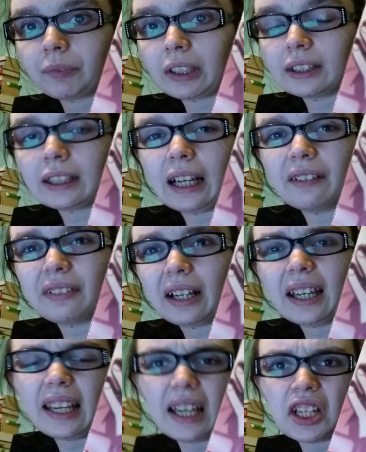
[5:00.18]

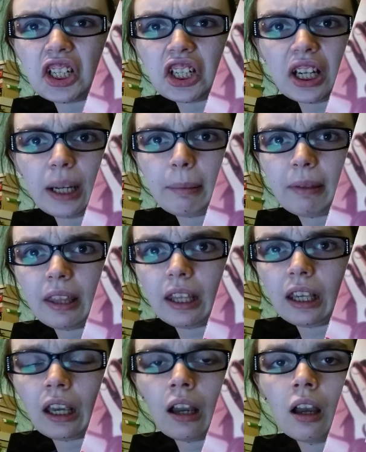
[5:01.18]
sci-fi-ish type
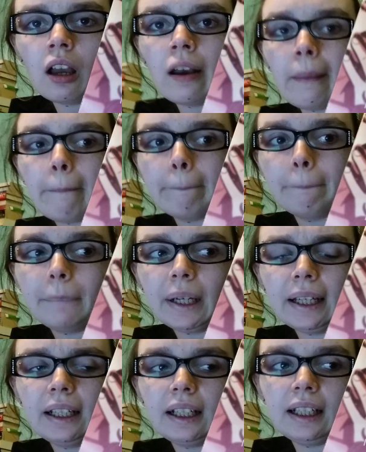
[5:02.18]
thing,
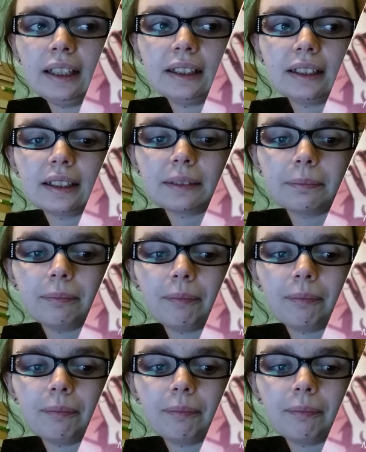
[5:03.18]
but it's